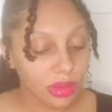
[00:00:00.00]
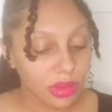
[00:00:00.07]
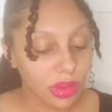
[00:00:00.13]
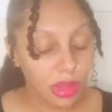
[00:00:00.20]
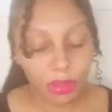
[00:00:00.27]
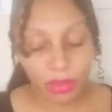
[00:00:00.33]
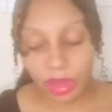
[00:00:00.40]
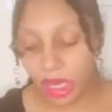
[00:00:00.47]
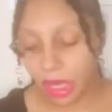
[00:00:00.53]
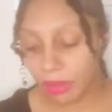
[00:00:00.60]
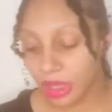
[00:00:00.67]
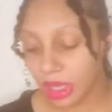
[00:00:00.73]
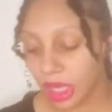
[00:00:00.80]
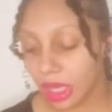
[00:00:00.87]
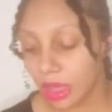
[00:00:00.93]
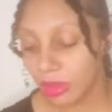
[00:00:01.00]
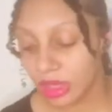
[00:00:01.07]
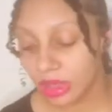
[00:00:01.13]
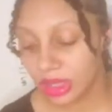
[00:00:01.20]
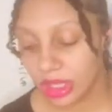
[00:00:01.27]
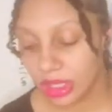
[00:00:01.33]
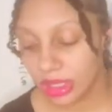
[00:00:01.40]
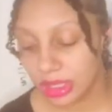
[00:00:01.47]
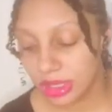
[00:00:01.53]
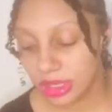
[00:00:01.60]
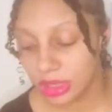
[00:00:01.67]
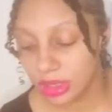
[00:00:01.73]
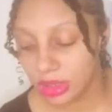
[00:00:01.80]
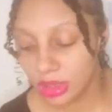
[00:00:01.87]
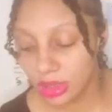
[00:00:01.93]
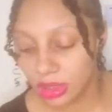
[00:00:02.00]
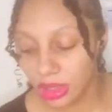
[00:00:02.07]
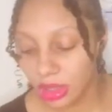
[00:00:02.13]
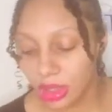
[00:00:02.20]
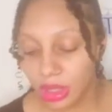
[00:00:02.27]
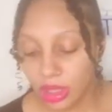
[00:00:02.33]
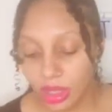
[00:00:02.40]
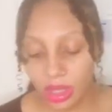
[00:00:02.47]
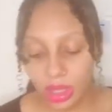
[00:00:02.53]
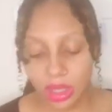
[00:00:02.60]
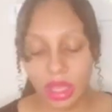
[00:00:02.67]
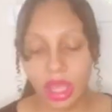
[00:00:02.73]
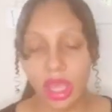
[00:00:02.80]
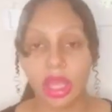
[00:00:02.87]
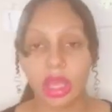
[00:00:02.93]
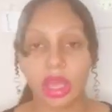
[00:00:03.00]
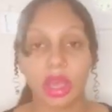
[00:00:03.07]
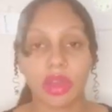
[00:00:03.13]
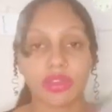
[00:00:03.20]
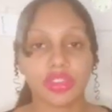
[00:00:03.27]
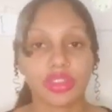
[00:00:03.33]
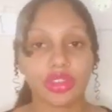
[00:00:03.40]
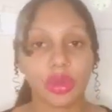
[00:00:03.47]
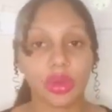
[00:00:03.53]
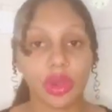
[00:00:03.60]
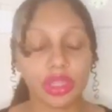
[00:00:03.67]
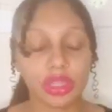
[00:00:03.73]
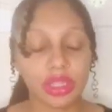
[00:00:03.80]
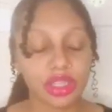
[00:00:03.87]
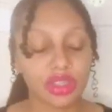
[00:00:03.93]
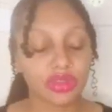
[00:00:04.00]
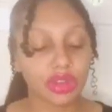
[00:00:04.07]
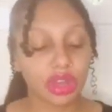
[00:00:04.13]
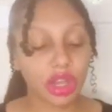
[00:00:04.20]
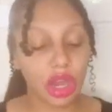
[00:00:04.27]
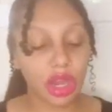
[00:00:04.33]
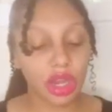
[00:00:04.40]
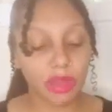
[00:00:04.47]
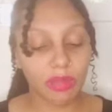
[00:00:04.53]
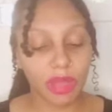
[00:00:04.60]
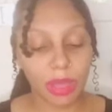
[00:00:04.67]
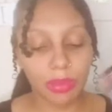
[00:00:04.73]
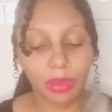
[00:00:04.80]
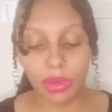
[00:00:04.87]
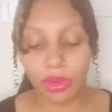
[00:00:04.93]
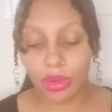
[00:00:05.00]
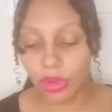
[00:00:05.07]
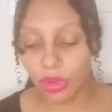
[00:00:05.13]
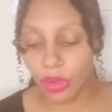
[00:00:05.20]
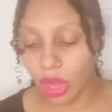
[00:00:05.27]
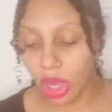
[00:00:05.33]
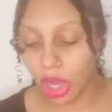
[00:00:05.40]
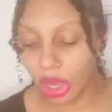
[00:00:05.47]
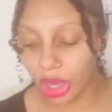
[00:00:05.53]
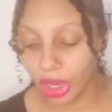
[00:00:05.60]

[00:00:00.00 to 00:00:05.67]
But I'm getting with this King of Swords. This is regarding people who are